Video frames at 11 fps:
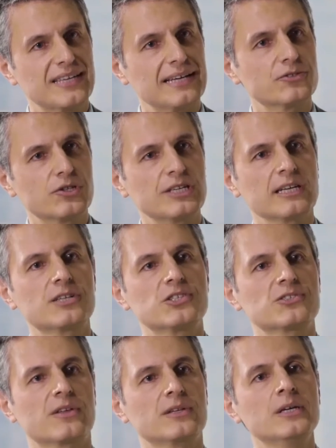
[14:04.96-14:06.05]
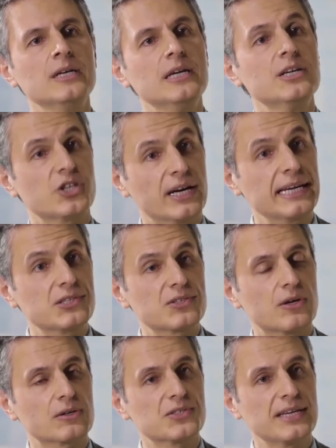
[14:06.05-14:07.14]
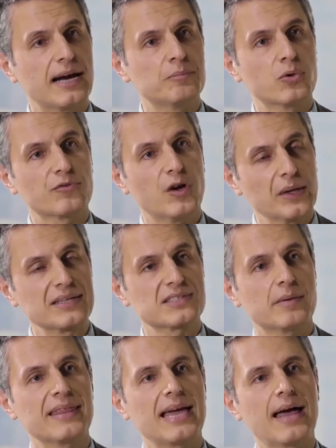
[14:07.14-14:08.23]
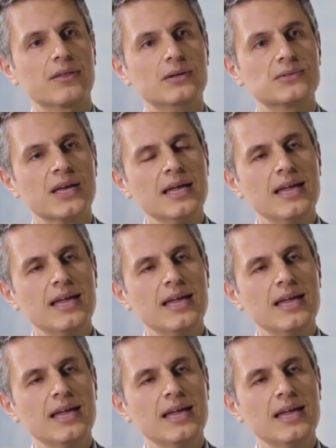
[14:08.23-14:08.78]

and done due diligence on the Chinese stocks in our portfolio and some of the others,